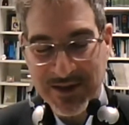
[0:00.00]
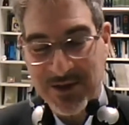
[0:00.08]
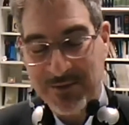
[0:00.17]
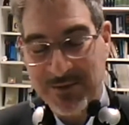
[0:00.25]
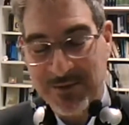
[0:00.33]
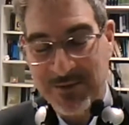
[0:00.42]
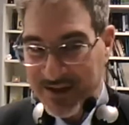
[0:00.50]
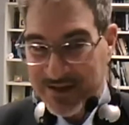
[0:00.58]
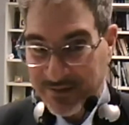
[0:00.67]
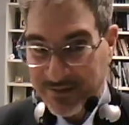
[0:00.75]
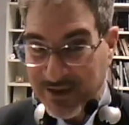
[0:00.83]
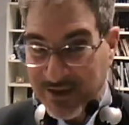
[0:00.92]
So it provides a
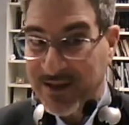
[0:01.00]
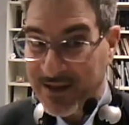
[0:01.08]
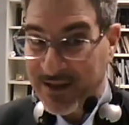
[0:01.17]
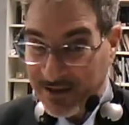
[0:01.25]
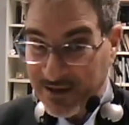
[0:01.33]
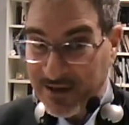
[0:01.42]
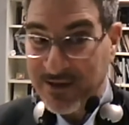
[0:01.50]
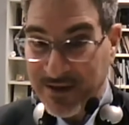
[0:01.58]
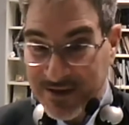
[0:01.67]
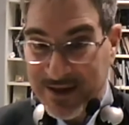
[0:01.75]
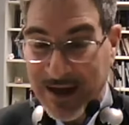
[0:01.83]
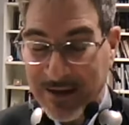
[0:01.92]
really clear
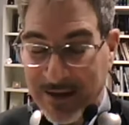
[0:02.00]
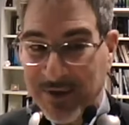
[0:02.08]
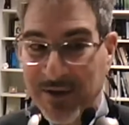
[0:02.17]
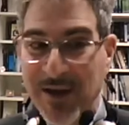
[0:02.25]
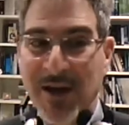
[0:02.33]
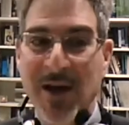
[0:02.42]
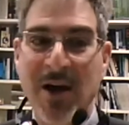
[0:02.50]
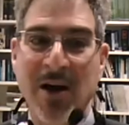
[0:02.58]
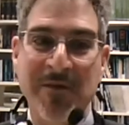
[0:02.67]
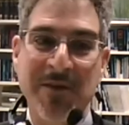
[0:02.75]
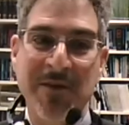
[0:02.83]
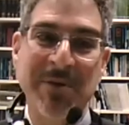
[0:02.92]
example
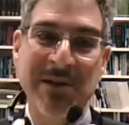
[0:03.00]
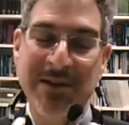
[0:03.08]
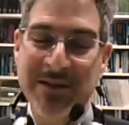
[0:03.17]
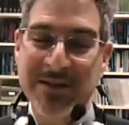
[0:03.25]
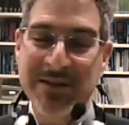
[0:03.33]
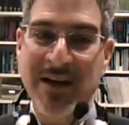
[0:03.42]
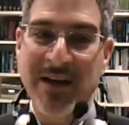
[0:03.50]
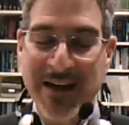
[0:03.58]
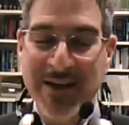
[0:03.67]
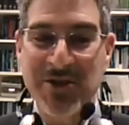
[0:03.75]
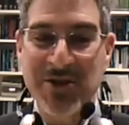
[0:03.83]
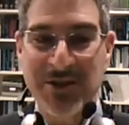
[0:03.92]
of the
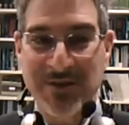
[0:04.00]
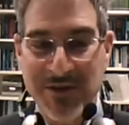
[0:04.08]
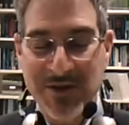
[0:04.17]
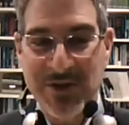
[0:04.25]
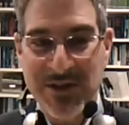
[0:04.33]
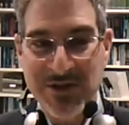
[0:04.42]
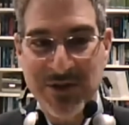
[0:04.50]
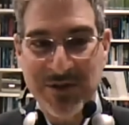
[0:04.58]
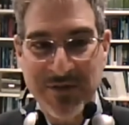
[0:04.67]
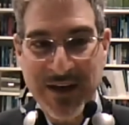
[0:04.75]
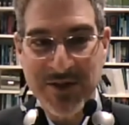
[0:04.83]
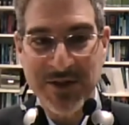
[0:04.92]
politicization of the judicial
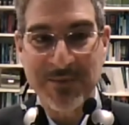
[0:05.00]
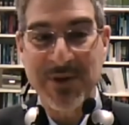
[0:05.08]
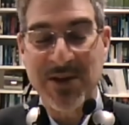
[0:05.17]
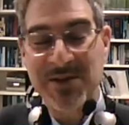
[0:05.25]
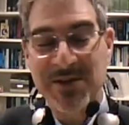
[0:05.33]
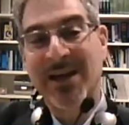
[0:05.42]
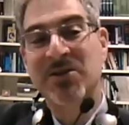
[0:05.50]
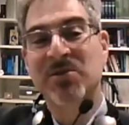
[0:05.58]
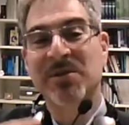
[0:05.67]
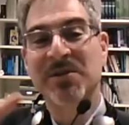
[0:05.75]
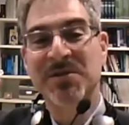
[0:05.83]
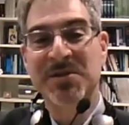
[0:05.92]
function, because the
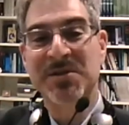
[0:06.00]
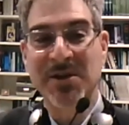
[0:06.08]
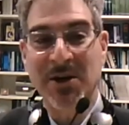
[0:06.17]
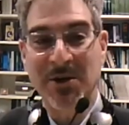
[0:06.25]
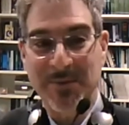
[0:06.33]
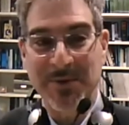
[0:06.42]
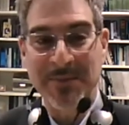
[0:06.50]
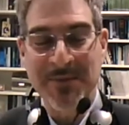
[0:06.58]
actual scope